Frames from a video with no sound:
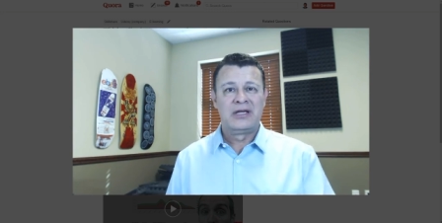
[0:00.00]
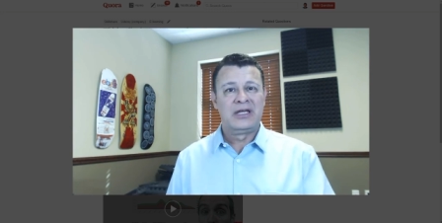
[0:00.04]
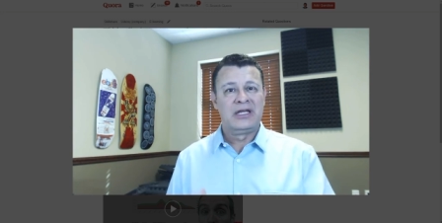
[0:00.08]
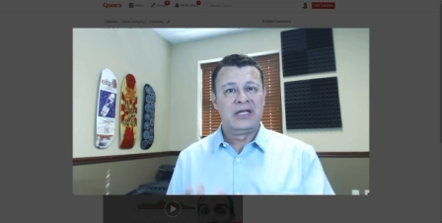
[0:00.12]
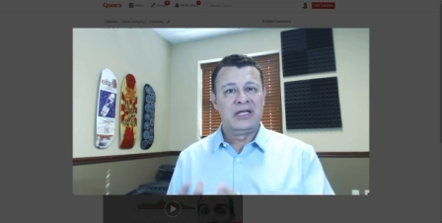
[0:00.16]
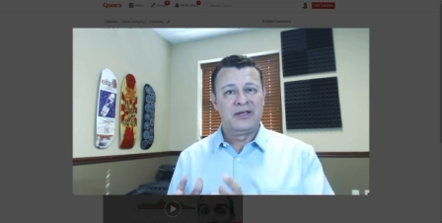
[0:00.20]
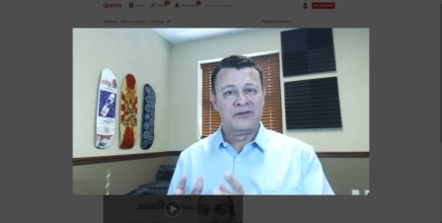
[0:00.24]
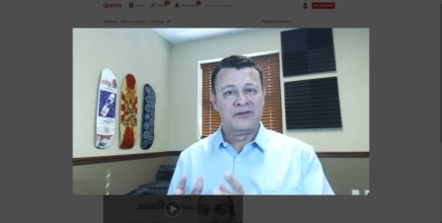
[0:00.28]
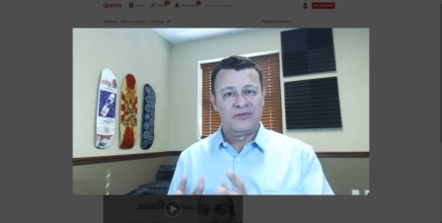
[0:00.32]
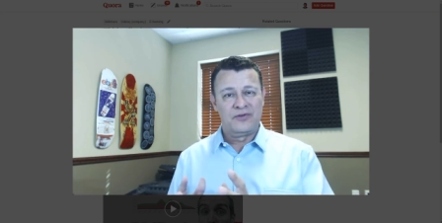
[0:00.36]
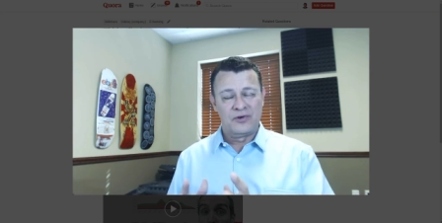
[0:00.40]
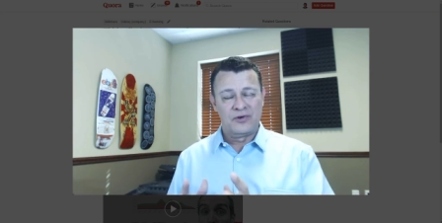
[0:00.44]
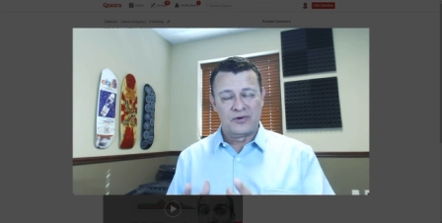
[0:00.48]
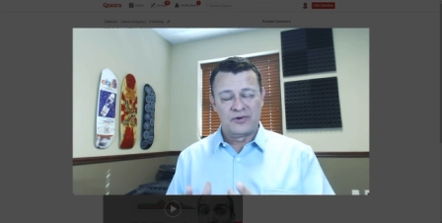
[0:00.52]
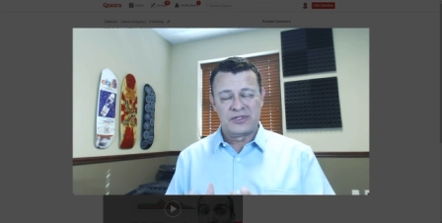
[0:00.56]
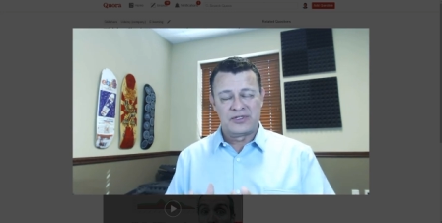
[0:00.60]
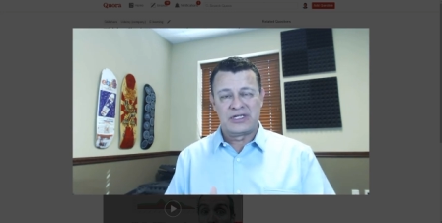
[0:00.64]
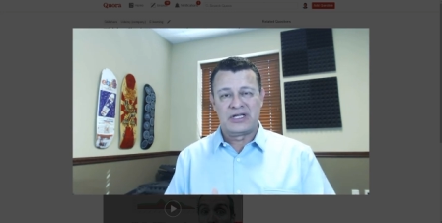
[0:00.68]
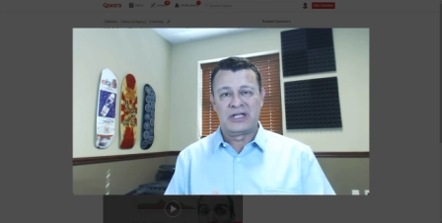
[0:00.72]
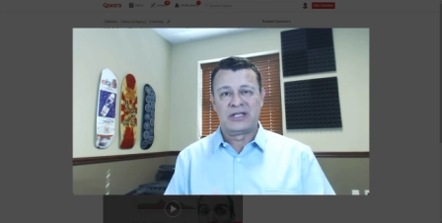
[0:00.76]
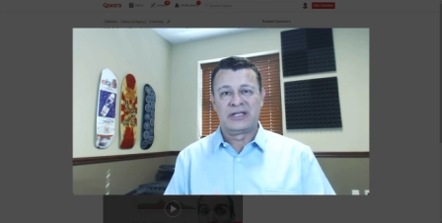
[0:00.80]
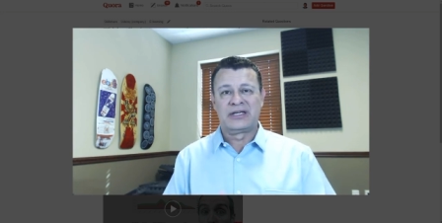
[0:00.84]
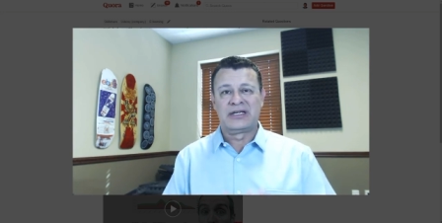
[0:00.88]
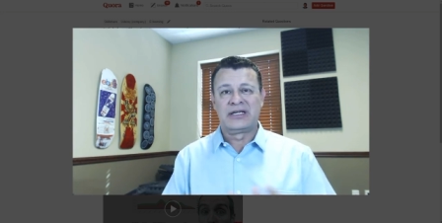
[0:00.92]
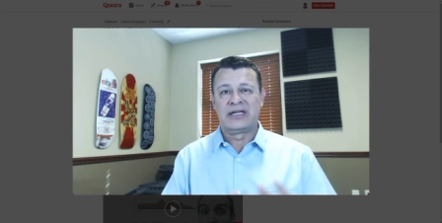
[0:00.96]
if you're
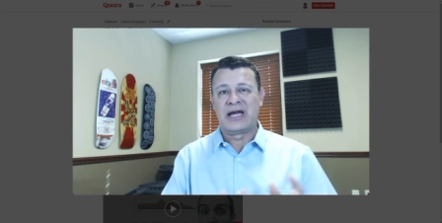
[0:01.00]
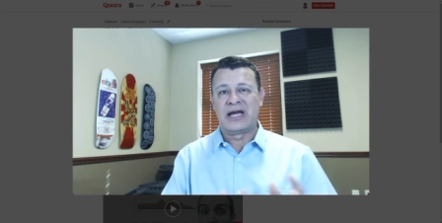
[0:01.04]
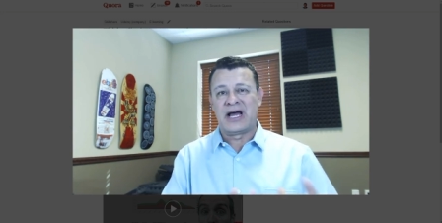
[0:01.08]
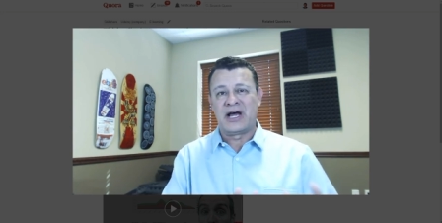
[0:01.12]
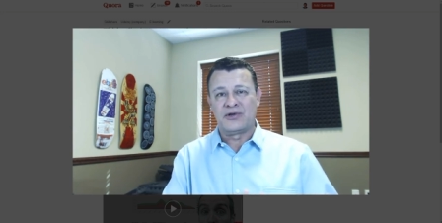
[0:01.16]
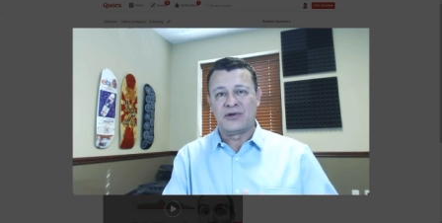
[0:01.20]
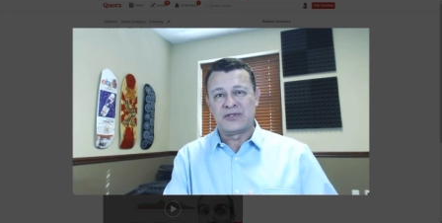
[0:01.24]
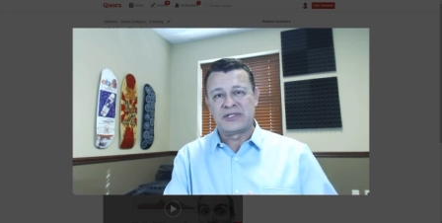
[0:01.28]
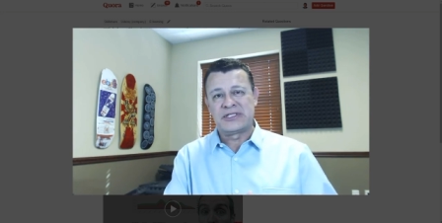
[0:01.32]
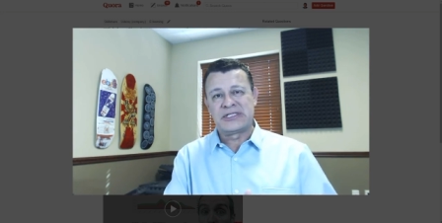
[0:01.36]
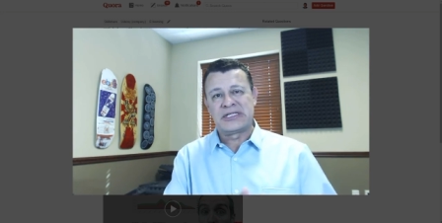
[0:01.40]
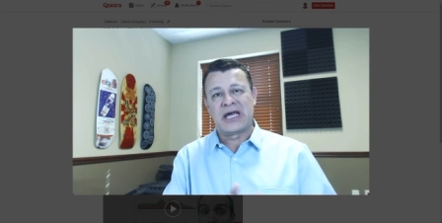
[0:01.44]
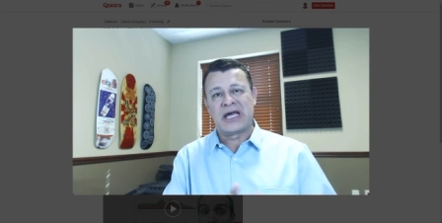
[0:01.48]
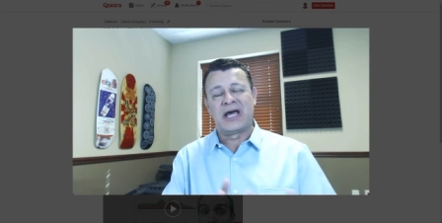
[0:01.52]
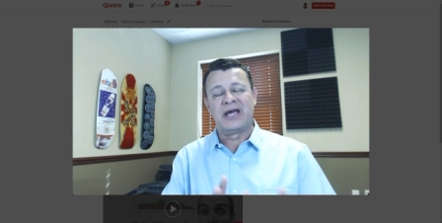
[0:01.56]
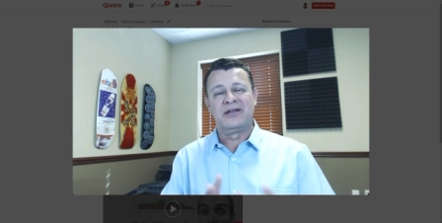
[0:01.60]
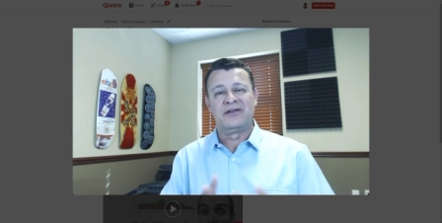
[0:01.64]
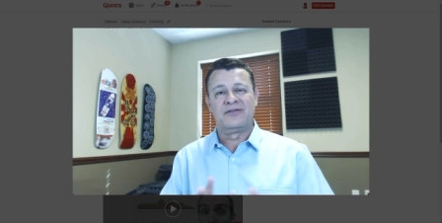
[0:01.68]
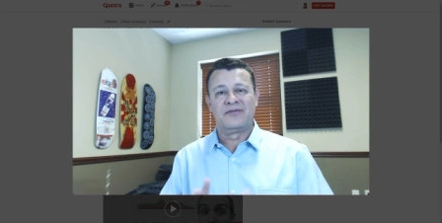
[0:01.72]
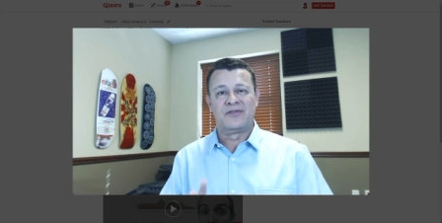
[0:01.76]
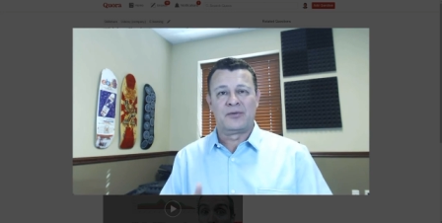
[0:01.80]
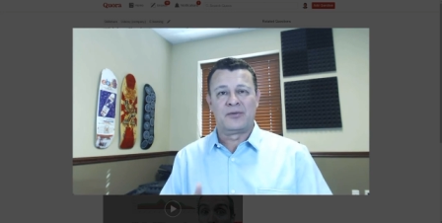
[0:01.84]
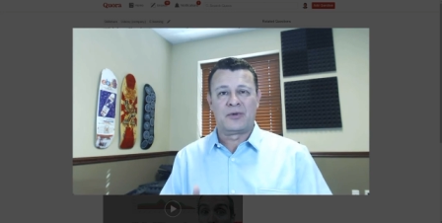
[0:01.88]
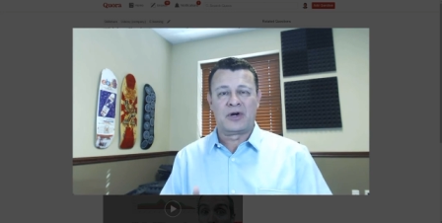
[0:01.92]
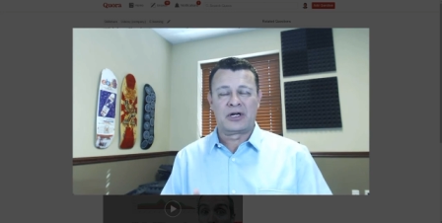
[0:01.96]
selling it outside
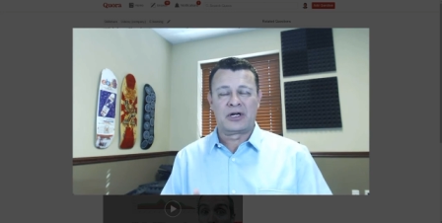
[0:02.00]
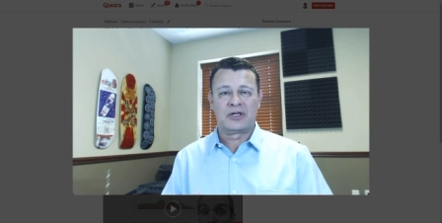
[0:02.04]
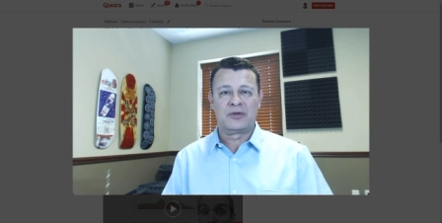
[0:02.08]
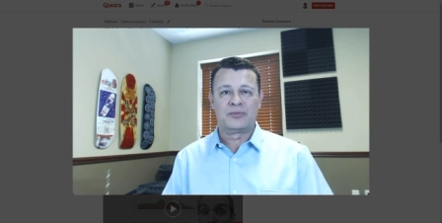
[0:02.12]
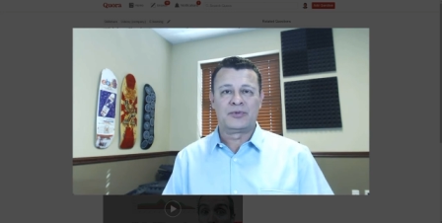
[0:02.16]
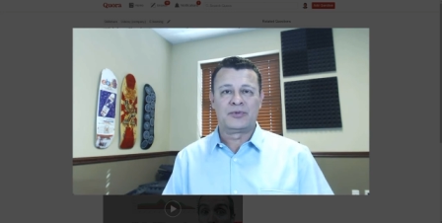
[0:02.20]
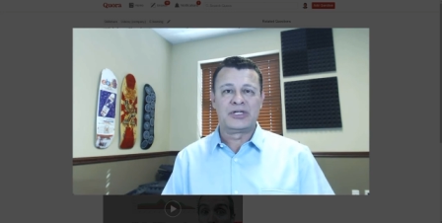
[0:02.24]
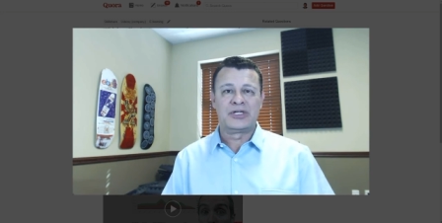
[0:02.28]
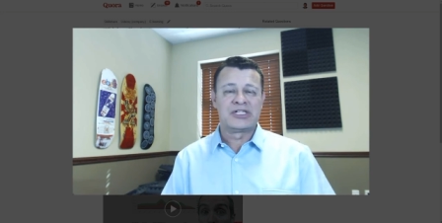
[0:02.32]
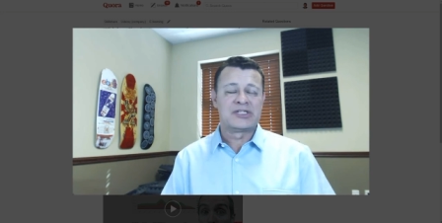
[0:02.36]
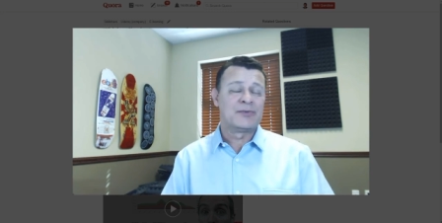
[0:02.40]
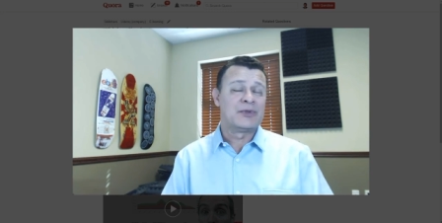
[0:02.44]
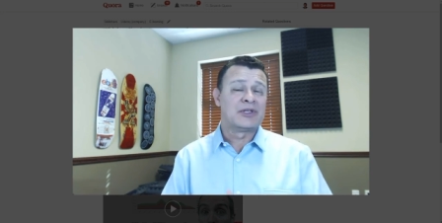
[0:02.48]
of the marketplace.